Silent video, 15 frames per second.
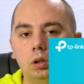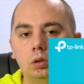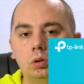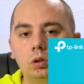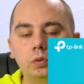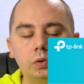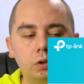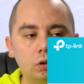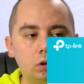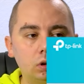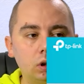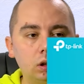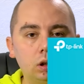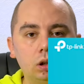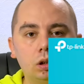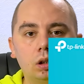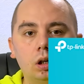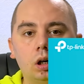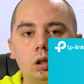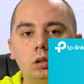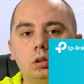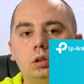Look for a setting
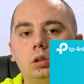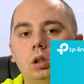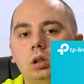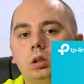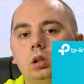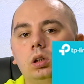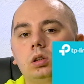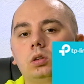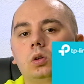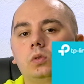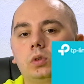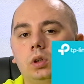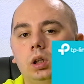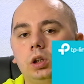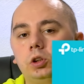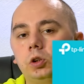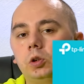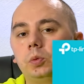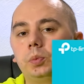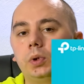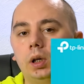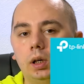called DNS over
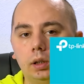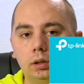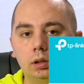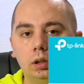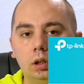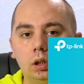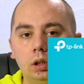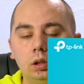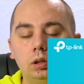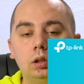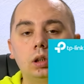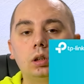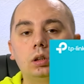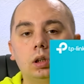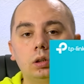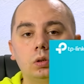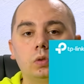HTTPS, DNS